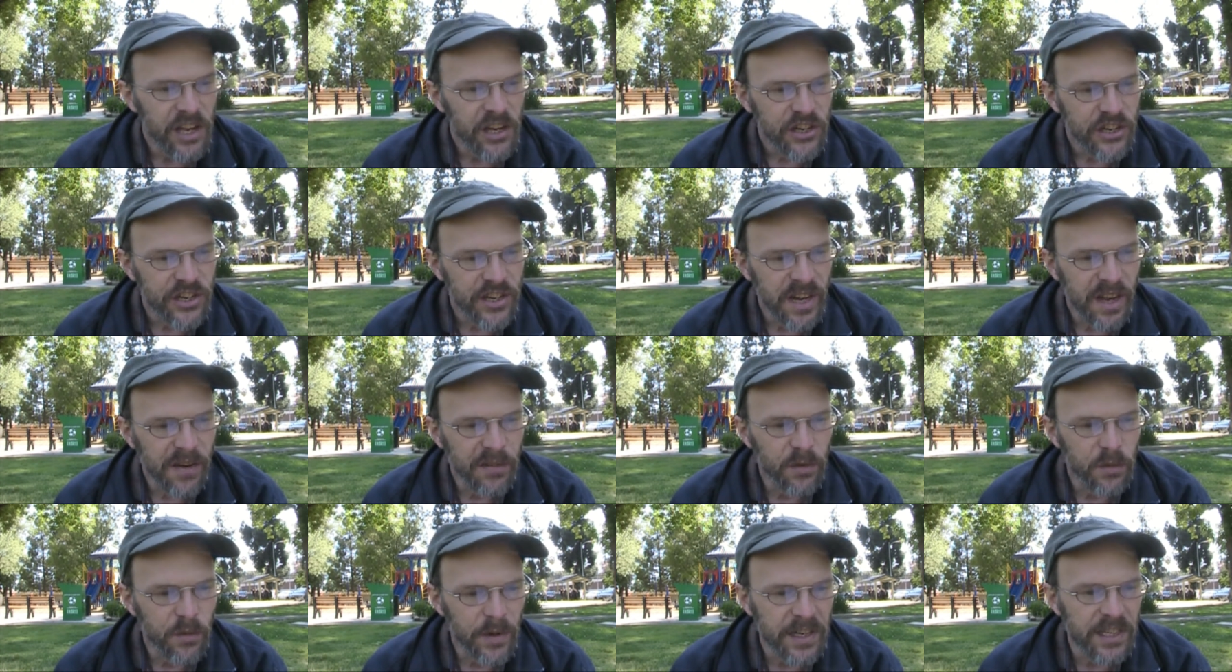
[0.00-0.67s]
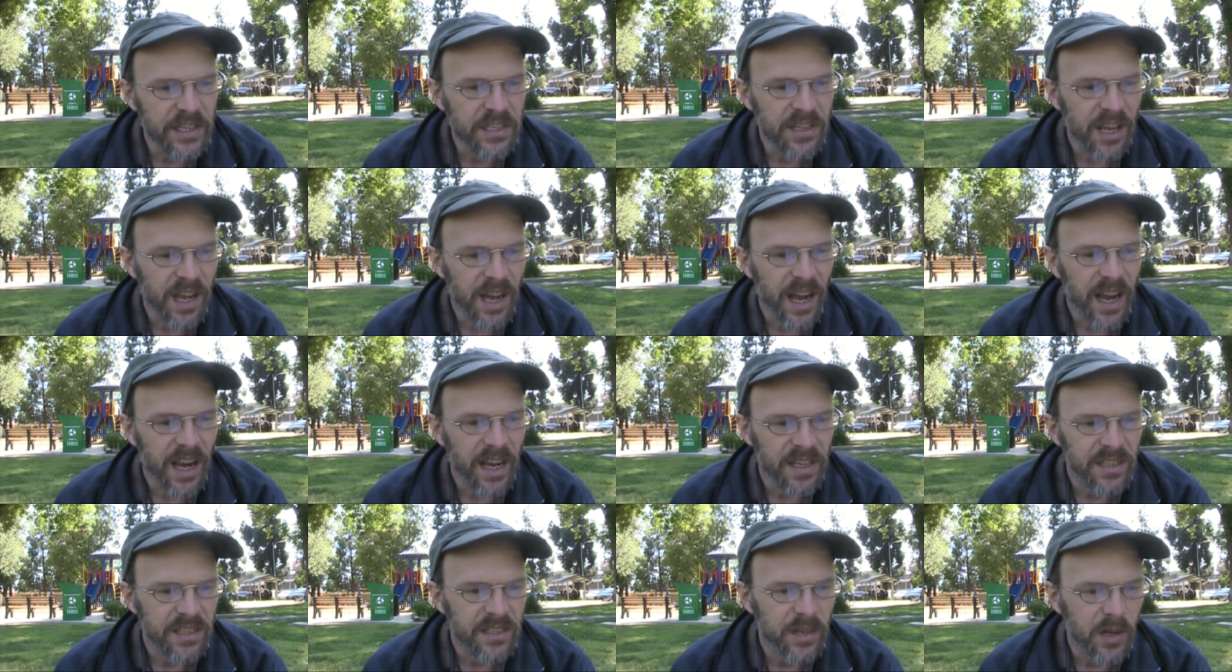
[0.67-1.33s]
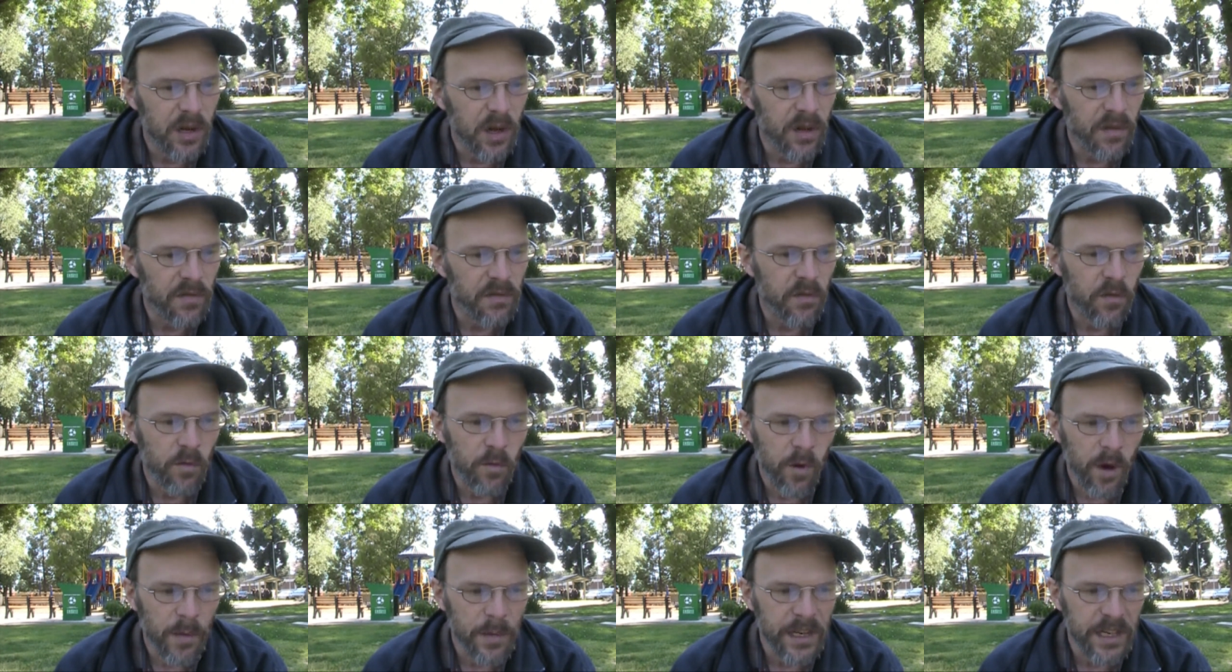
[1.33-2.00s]
She never reached the highest goal
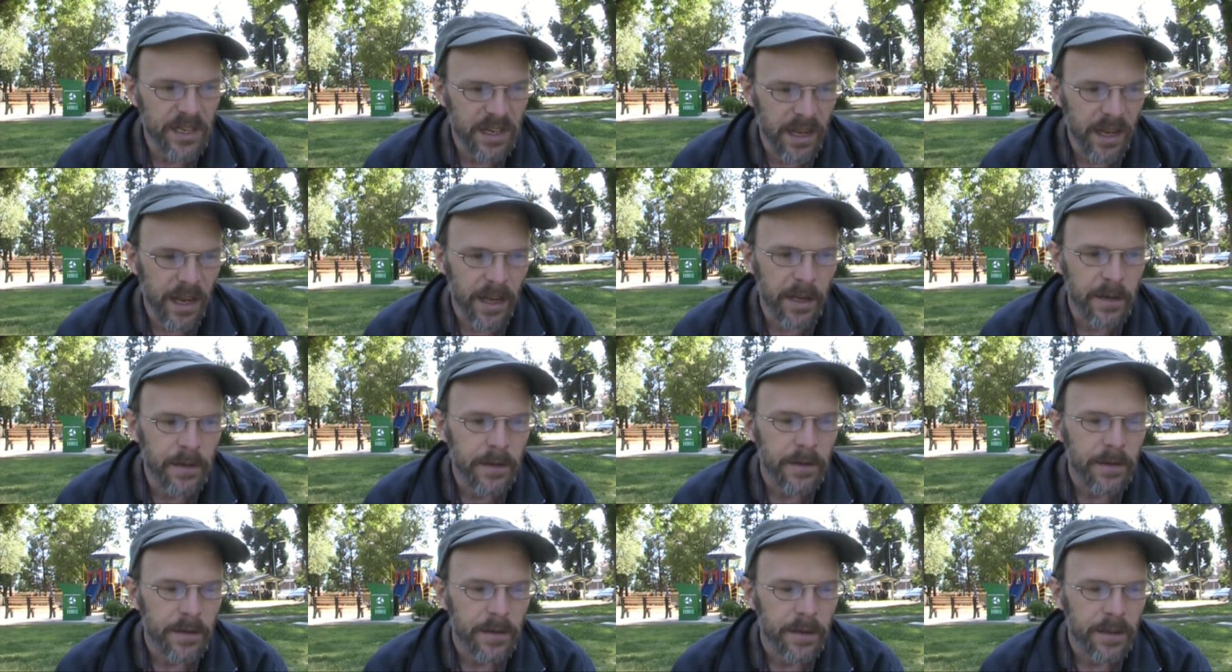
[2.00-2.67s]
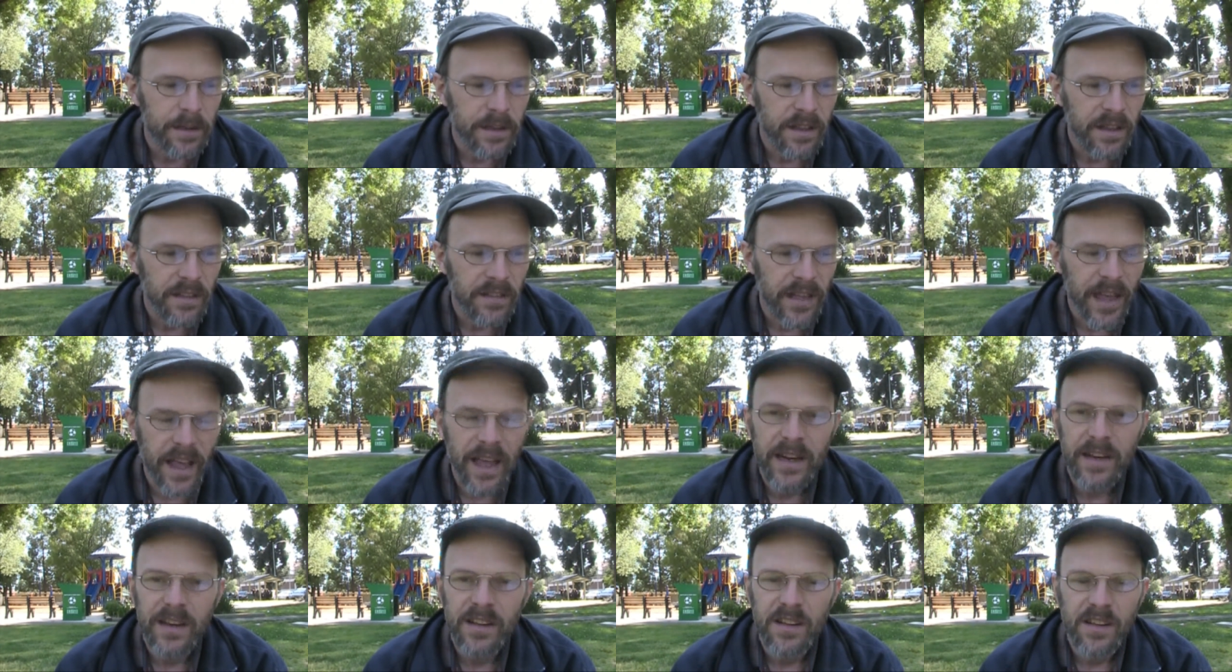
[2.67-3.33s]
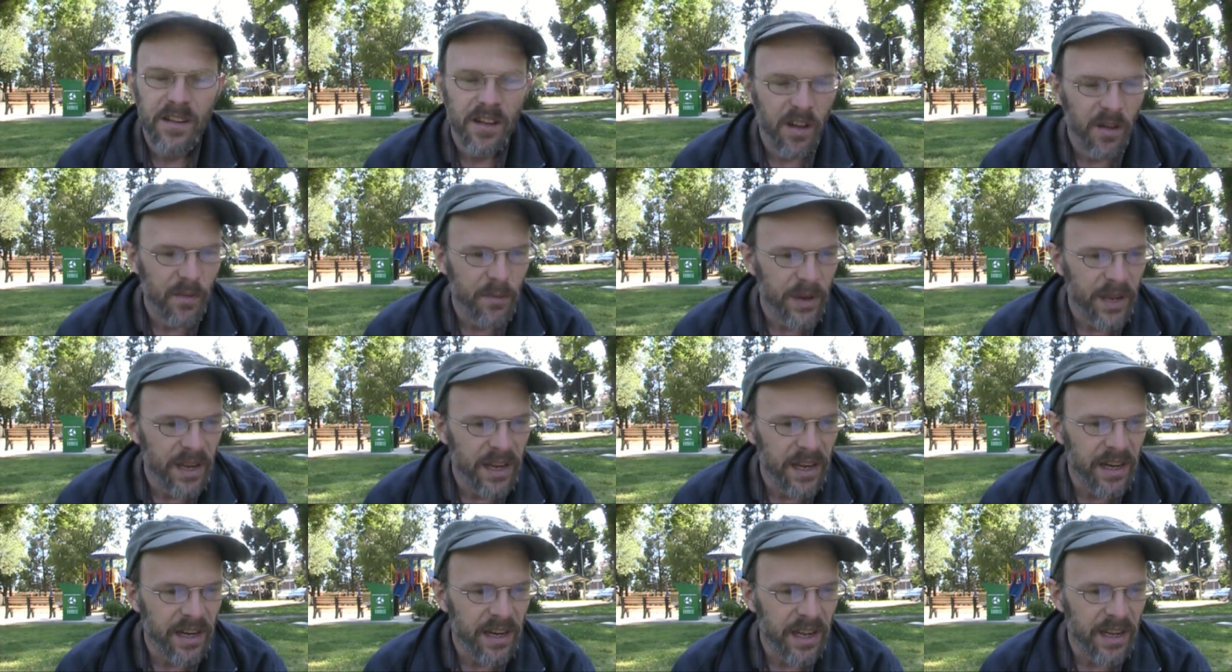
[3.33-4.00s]
for womankind, that of
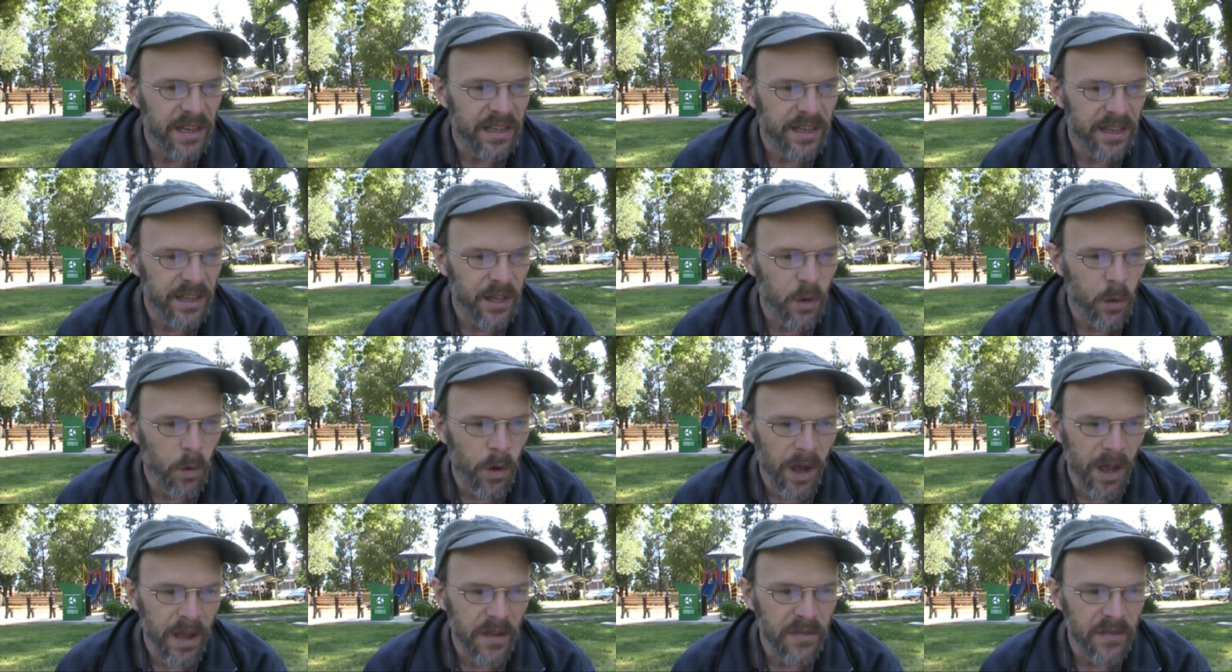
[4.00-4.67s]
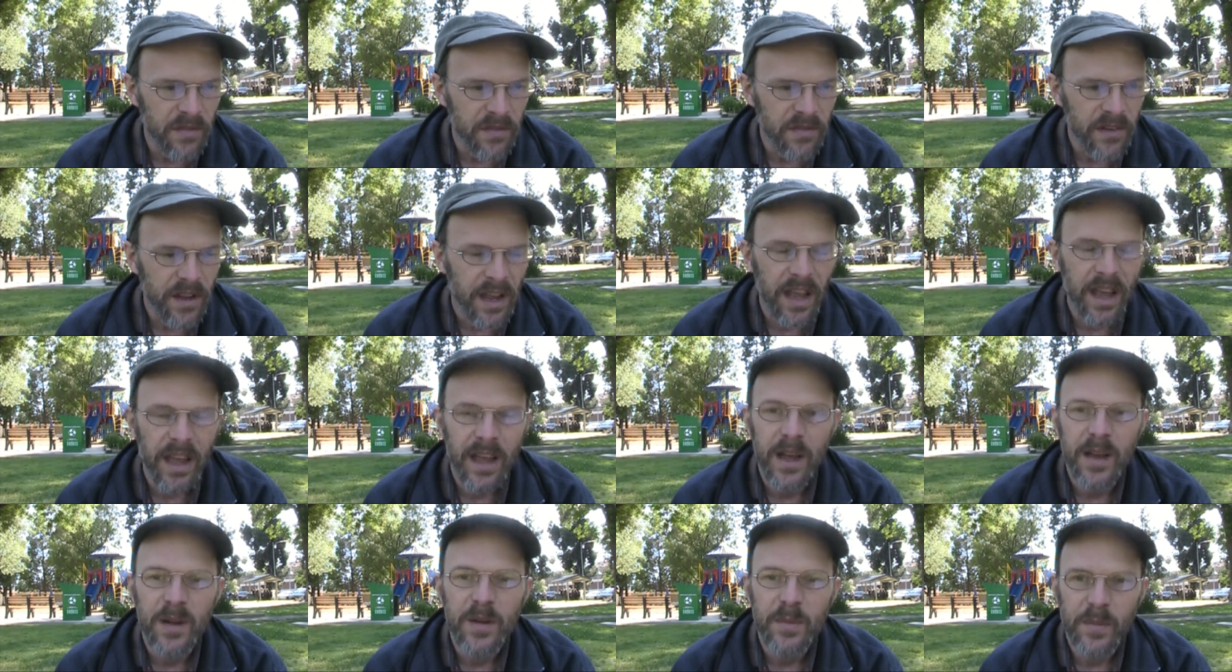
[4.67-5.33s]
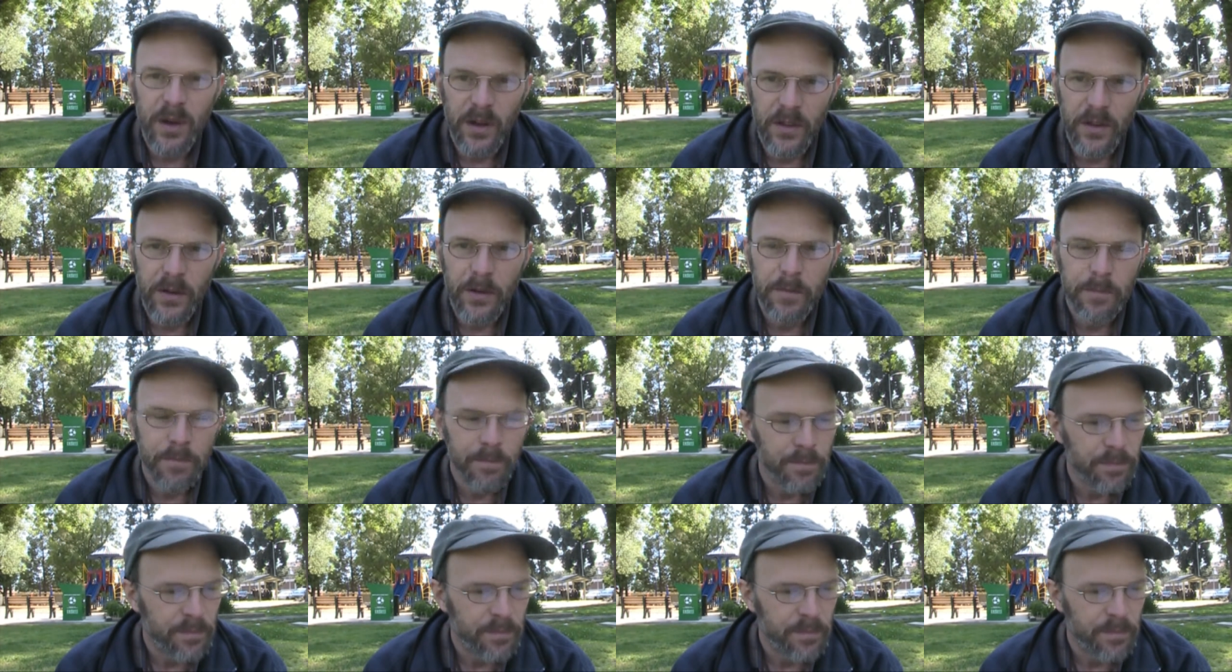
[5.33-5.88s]
being an ideal wife and mother.